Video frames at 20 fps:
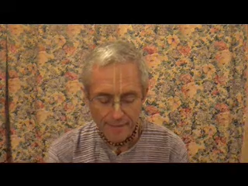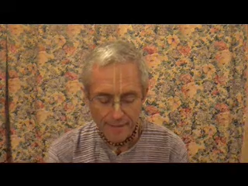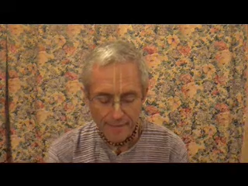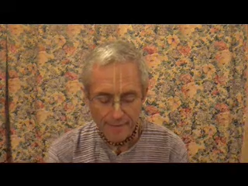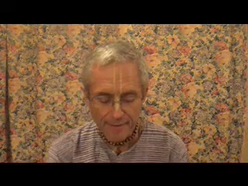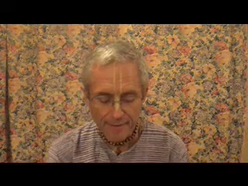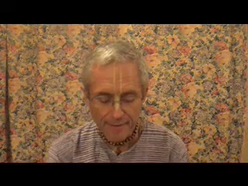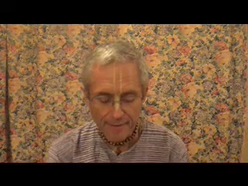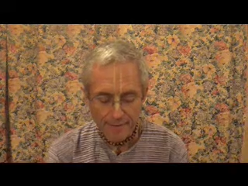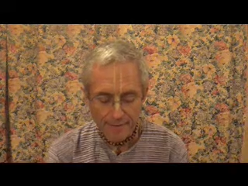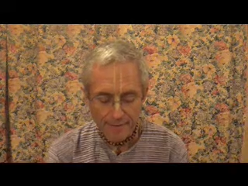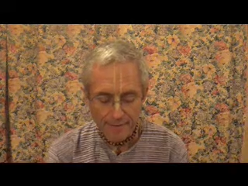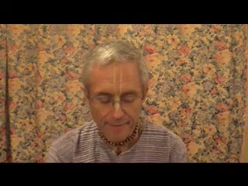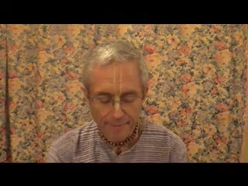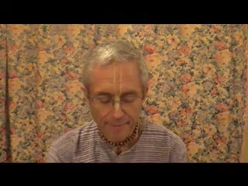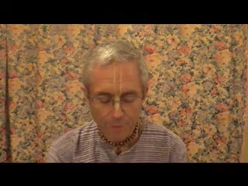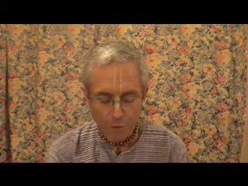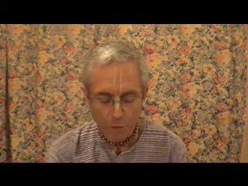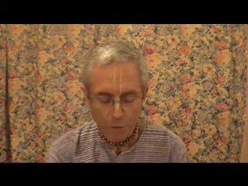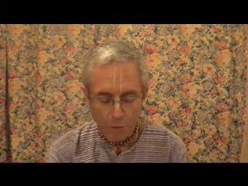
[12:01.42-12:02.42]
I
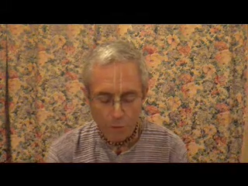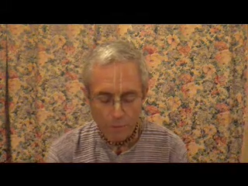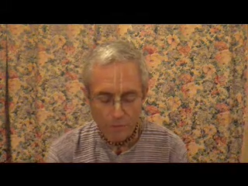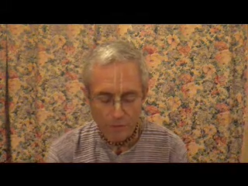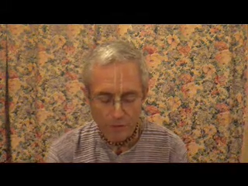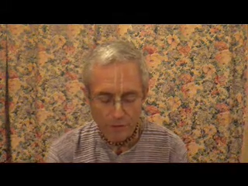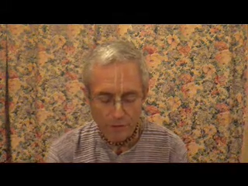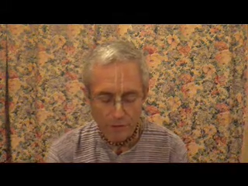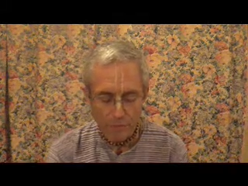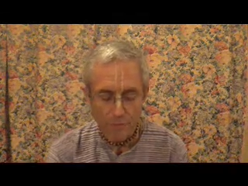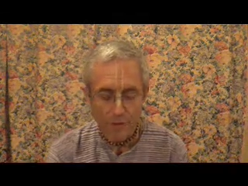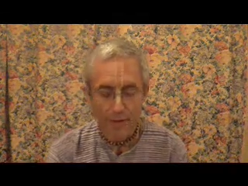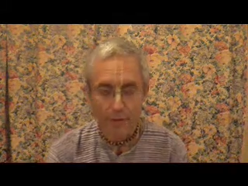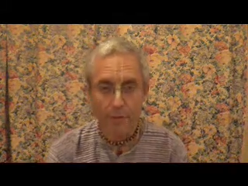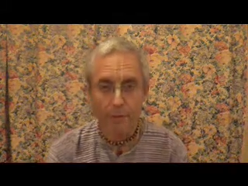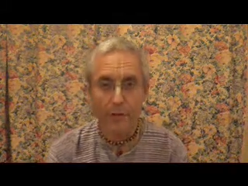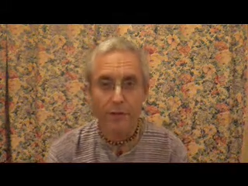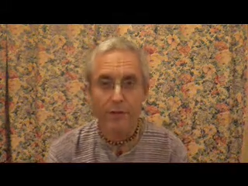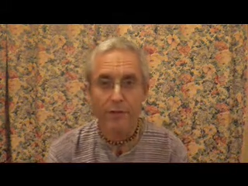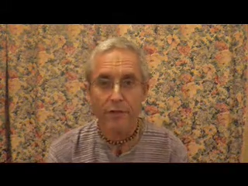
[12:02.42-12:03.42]
hope that you
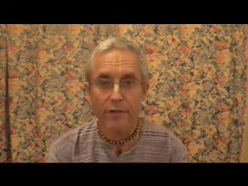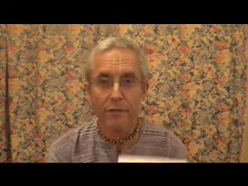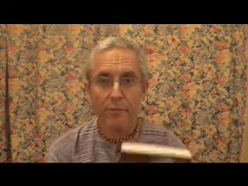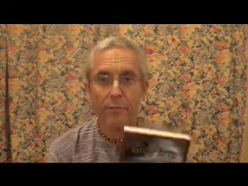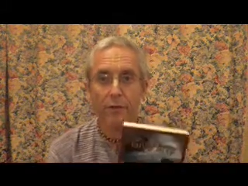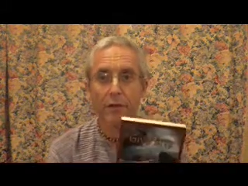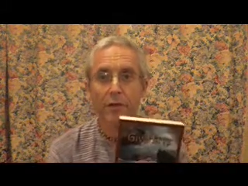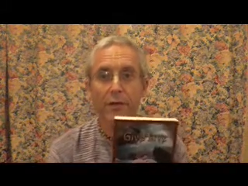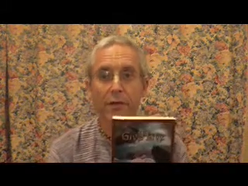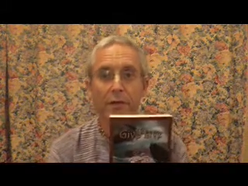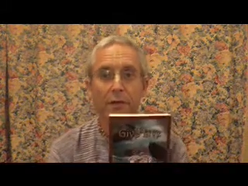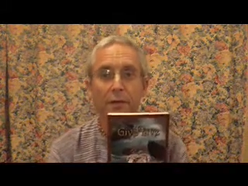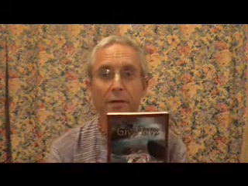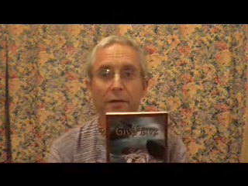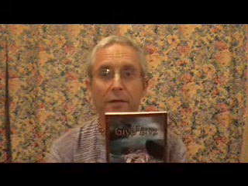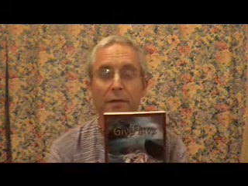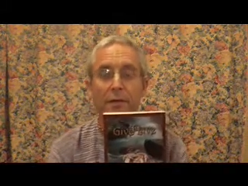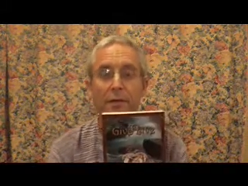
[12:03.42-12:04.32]
might read this book.